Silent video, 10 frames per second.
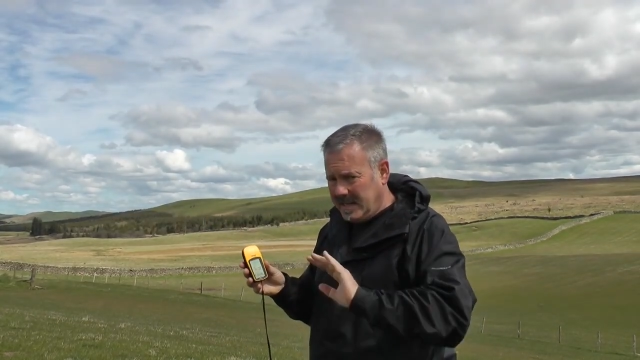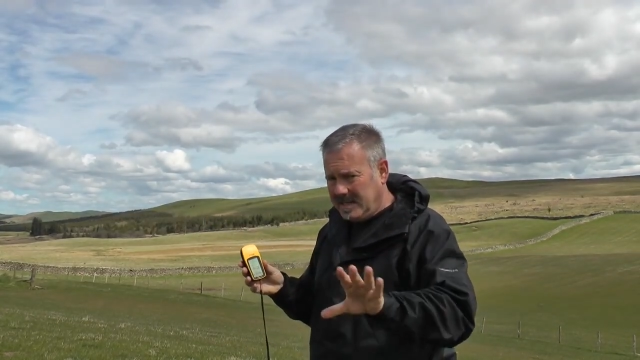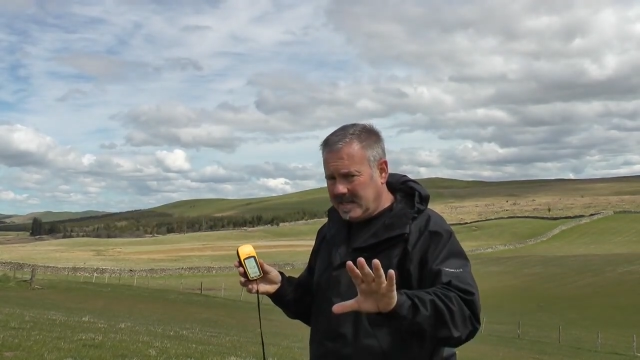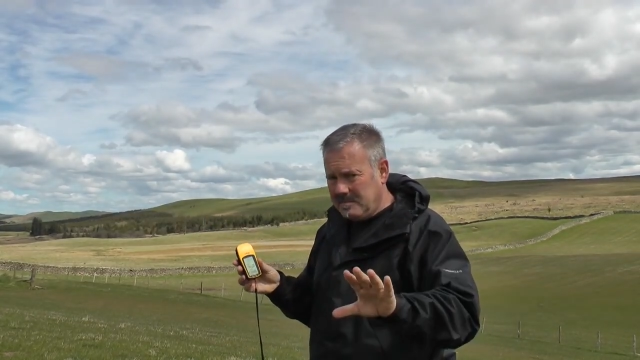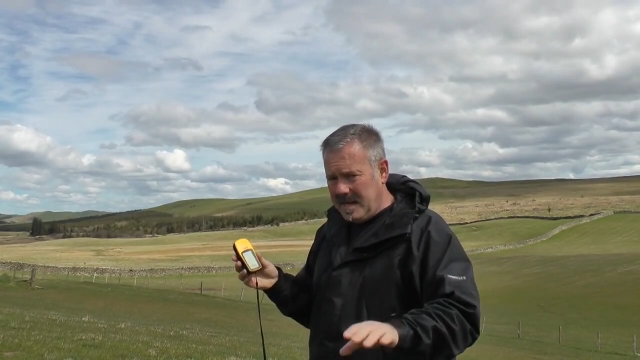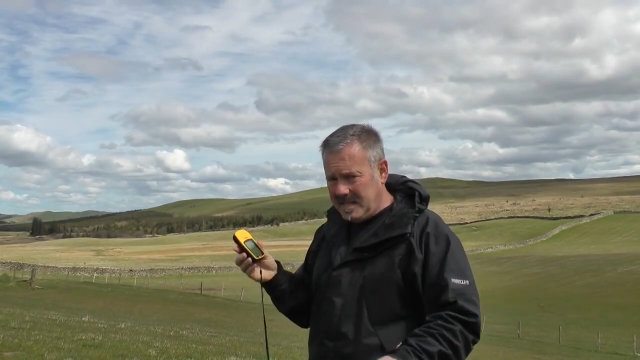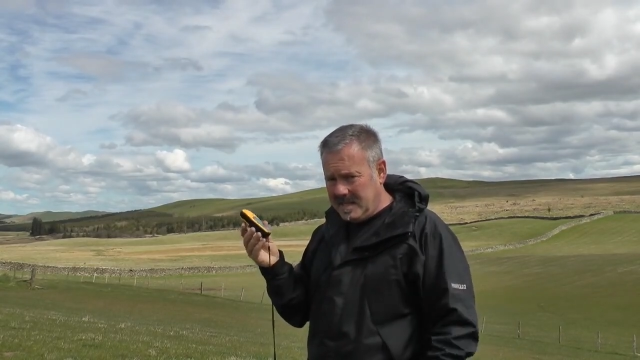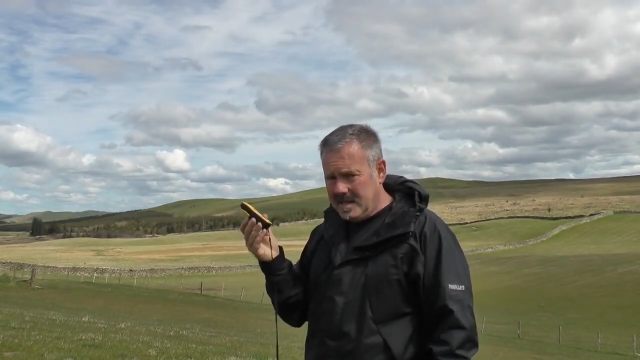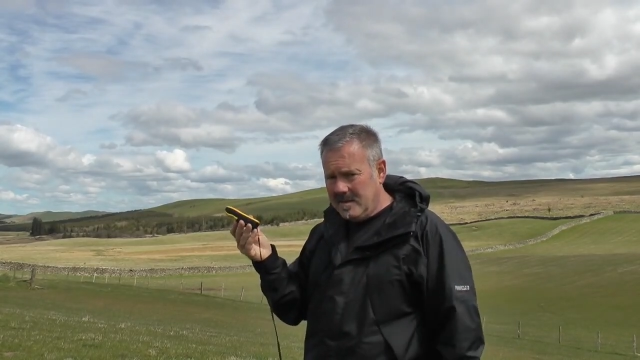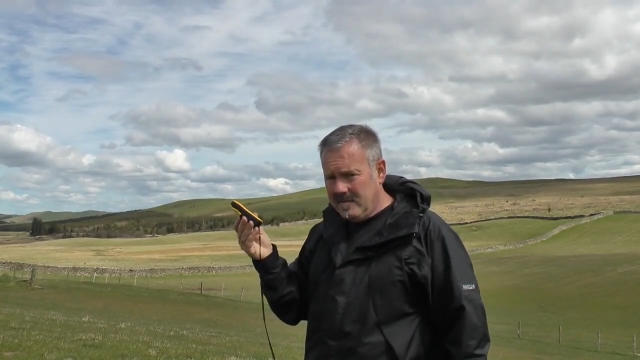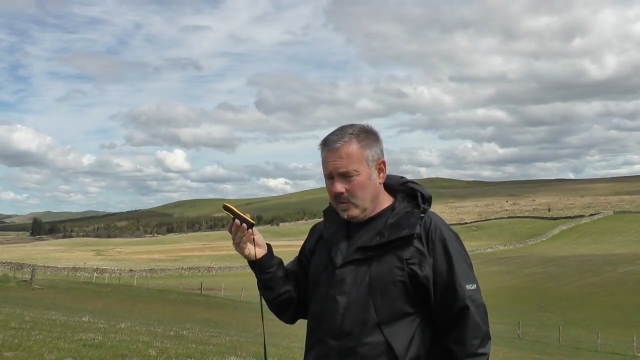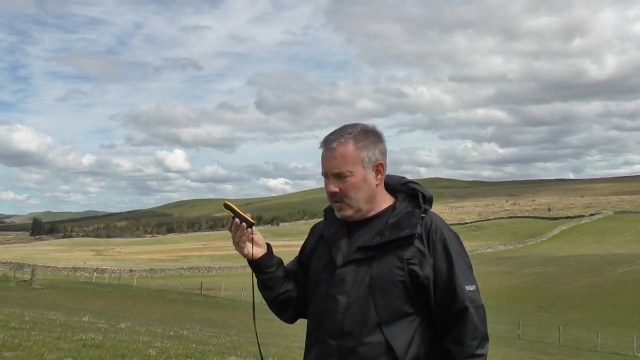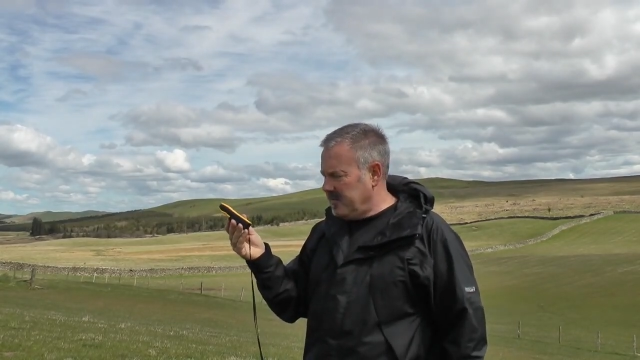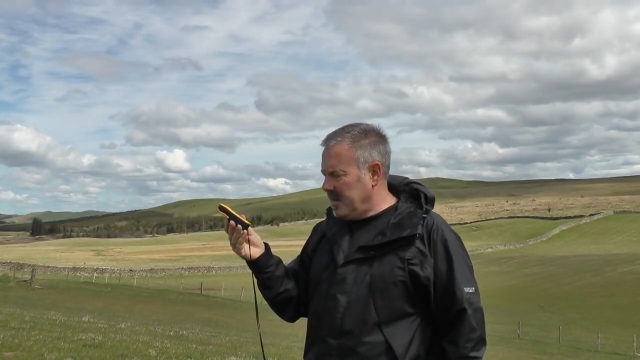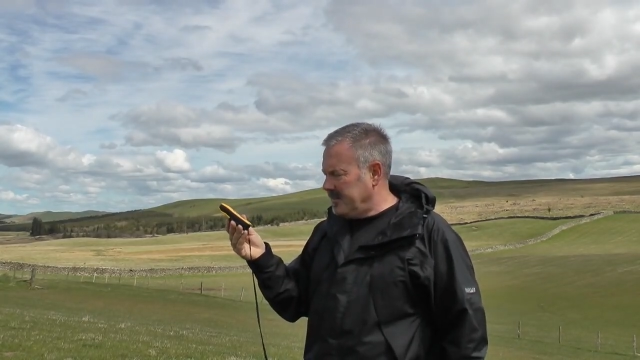It doesn't matter,
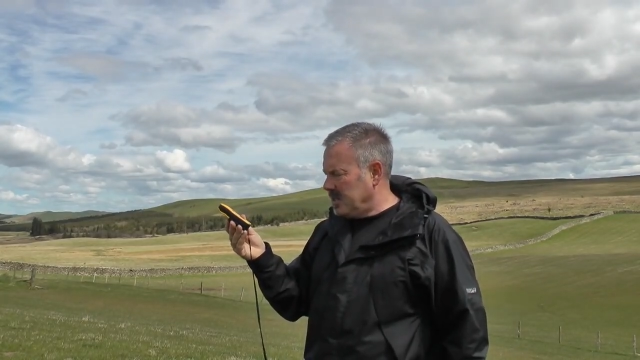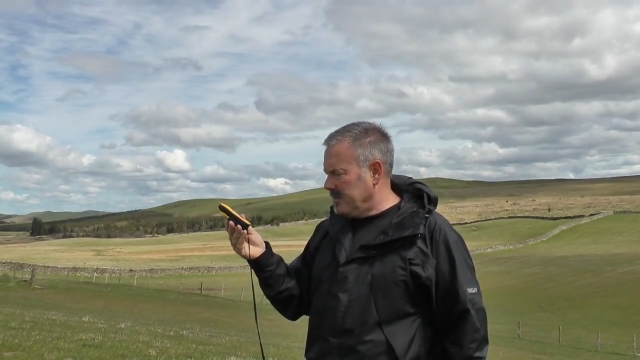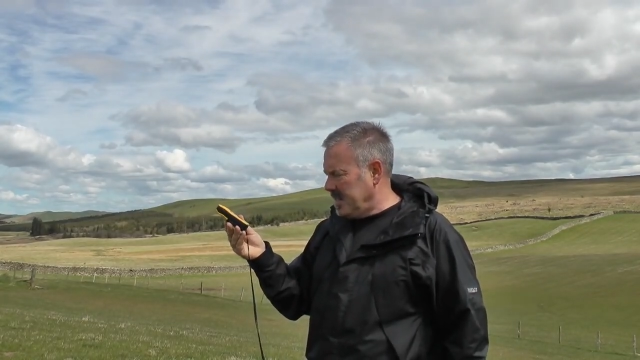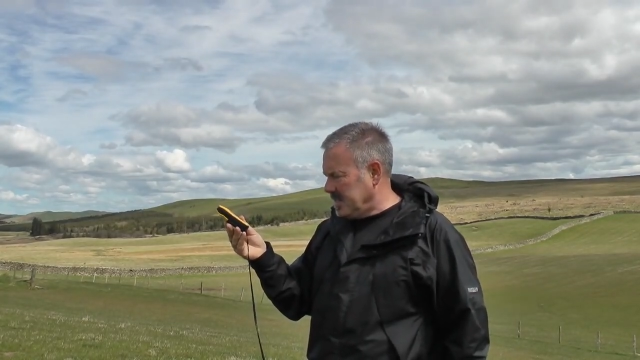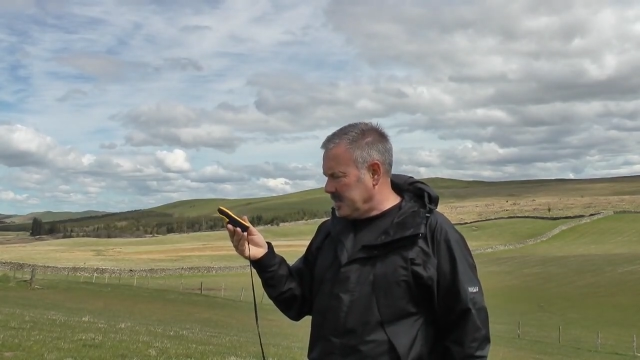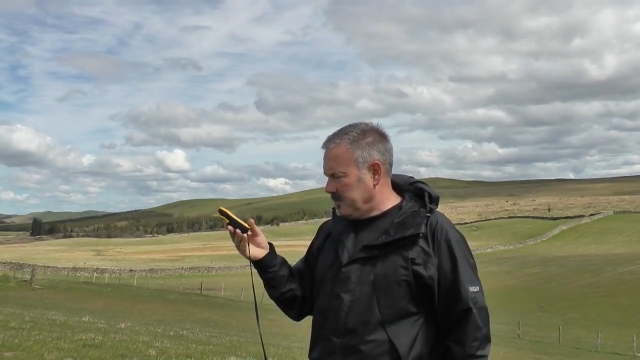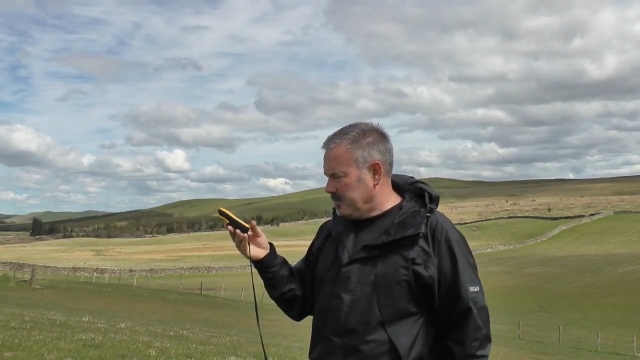45 degrees.